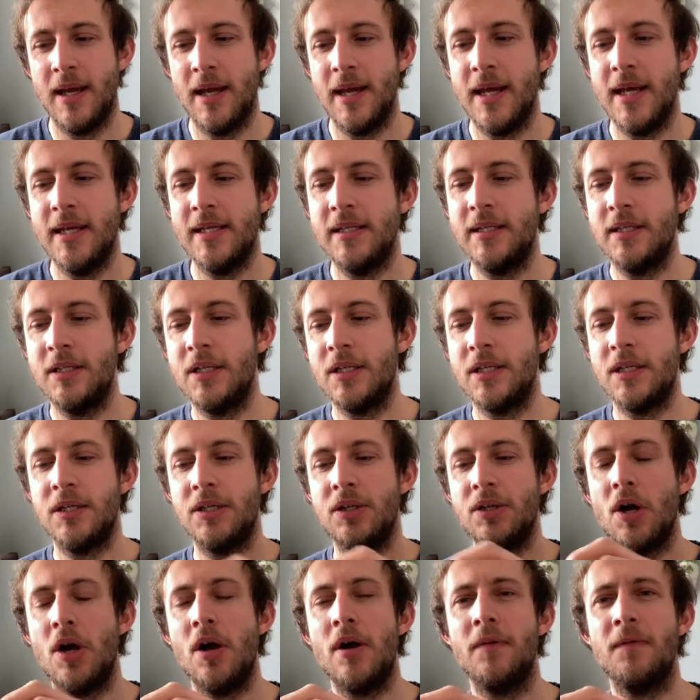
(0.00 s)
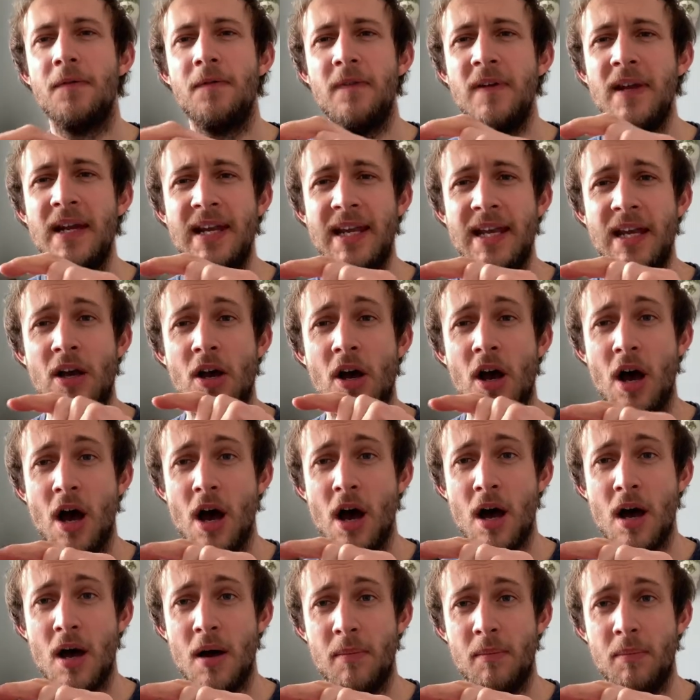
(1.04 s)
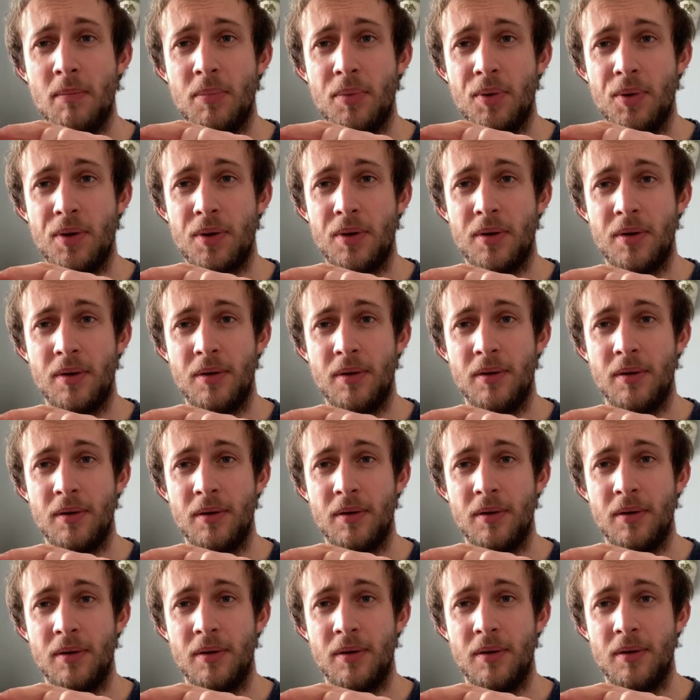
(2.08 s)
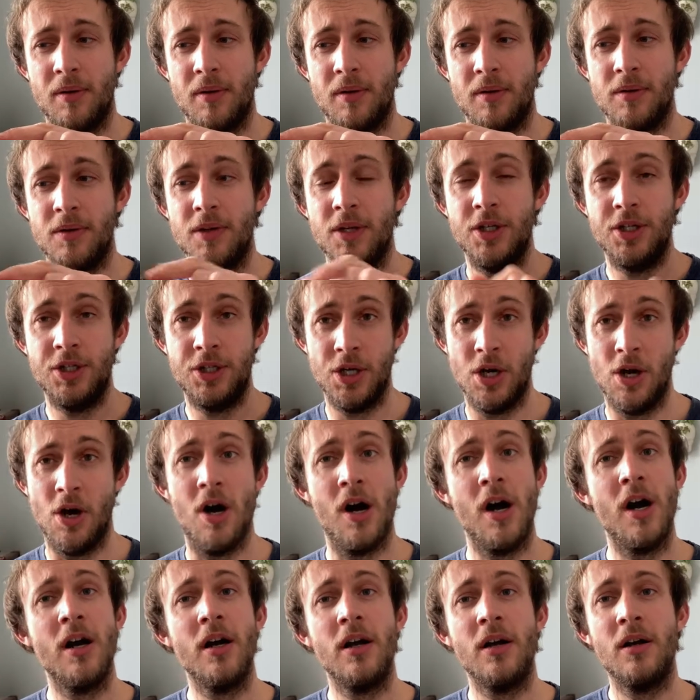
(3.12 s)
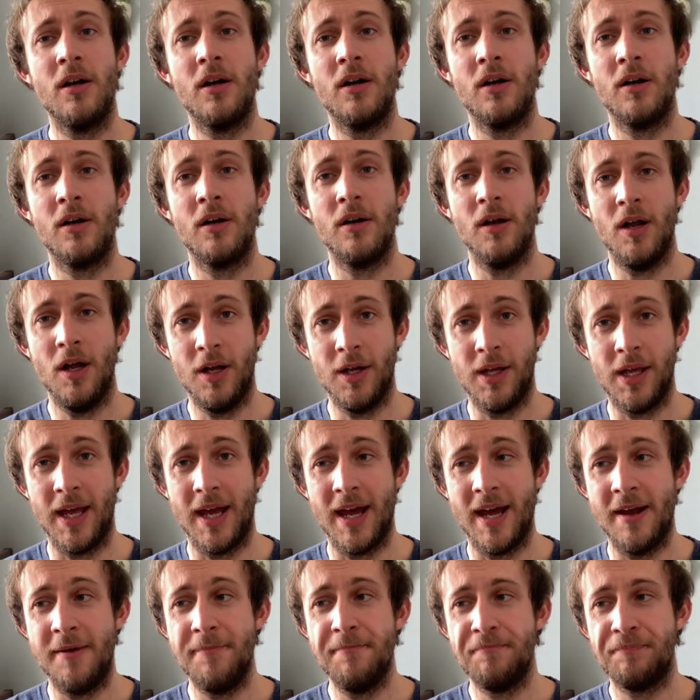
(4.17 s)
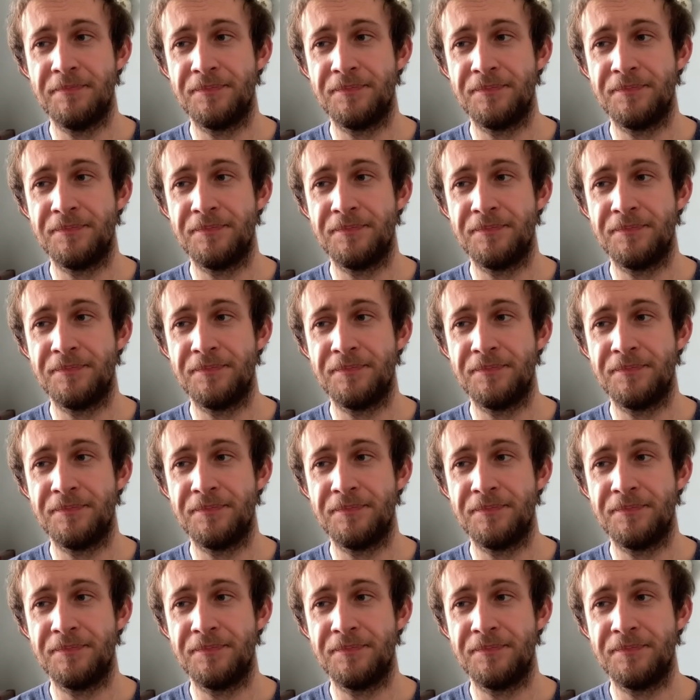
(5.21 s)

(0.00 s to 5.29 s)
is to start filling up the jar, okay?